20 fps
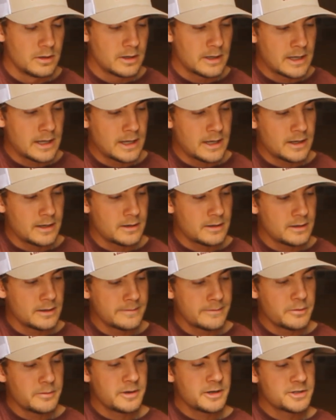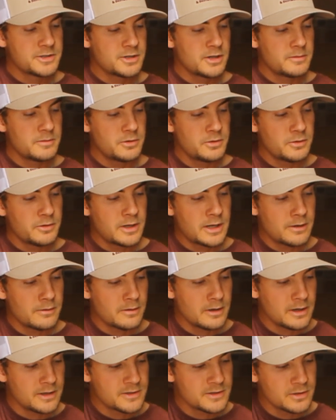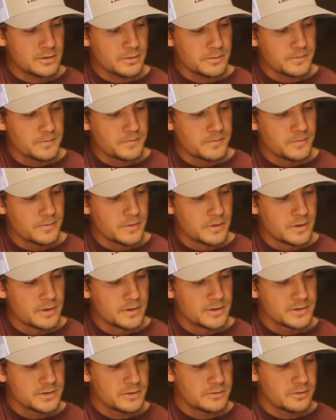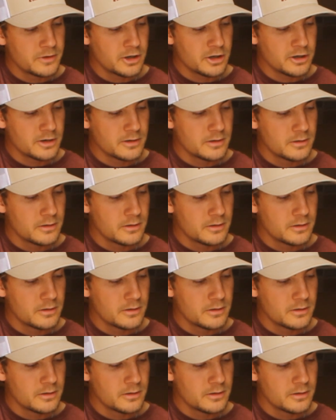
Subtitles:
and let me make sure I'm doing that right. So far,